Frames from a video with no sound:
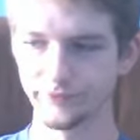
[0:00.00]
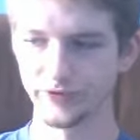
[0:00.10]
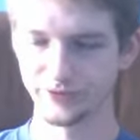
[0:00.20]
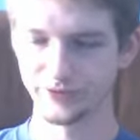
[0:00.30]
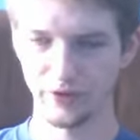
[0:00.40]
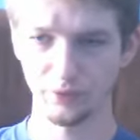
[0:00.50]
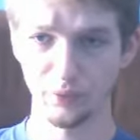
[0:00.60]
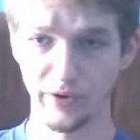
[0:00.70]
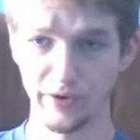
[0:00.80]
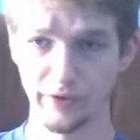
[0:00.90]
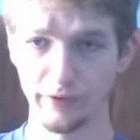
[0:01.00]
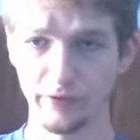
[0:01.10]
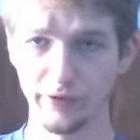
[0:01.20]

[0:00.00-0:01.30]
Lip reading: Doesn't matter where,